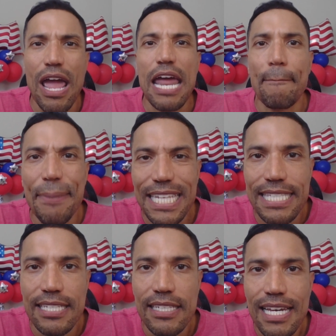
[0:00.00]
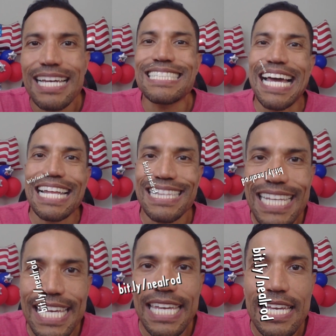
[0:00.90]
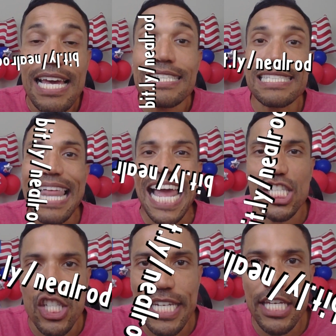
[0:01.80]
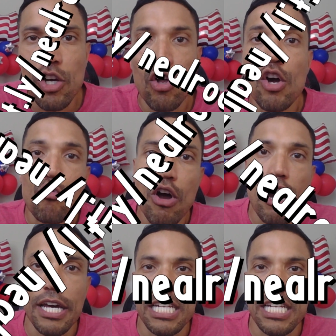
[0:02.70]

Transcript: at bit.ly slash Neal Rod.